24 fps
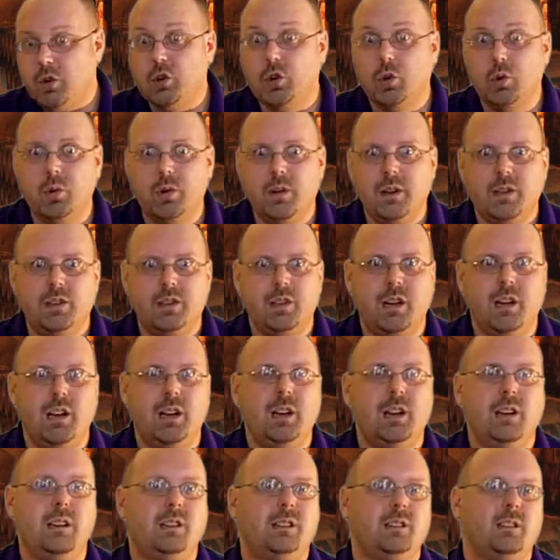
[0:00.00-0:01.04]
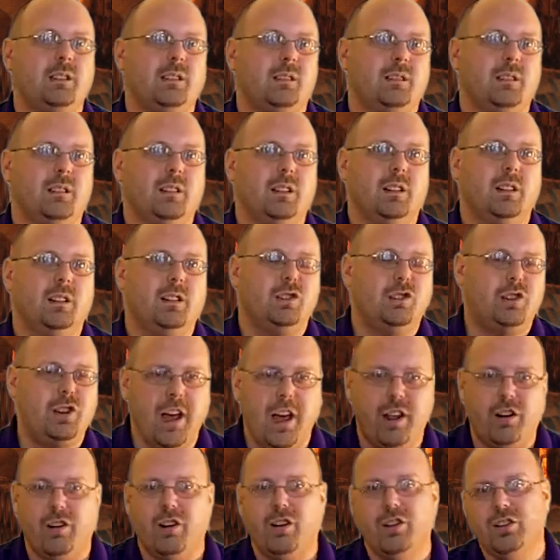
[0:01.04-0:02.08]
Gouda cheese,
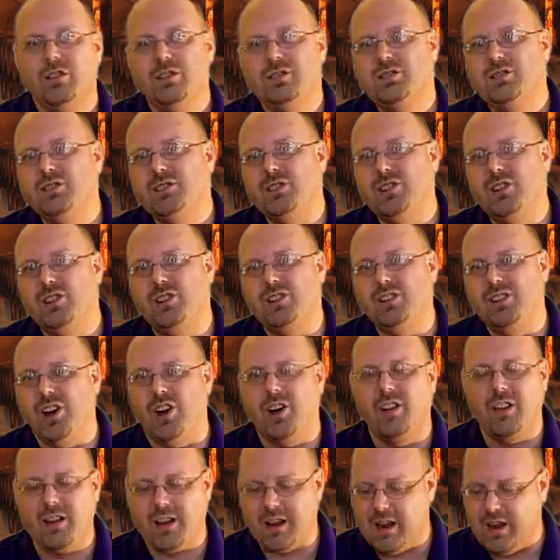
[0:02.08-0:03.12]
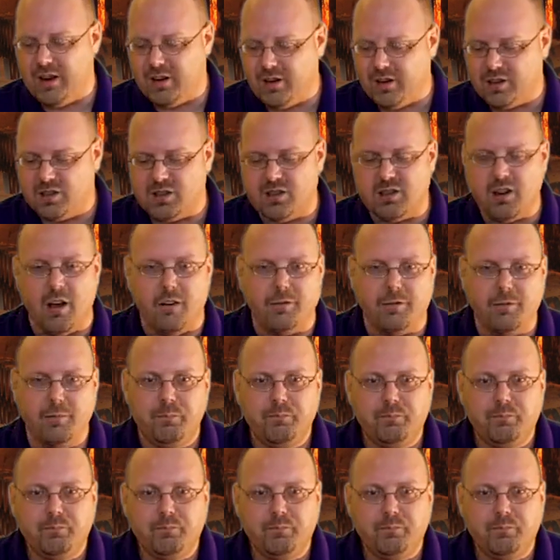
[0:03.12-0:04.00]
cheddars, all that kind of good stuff.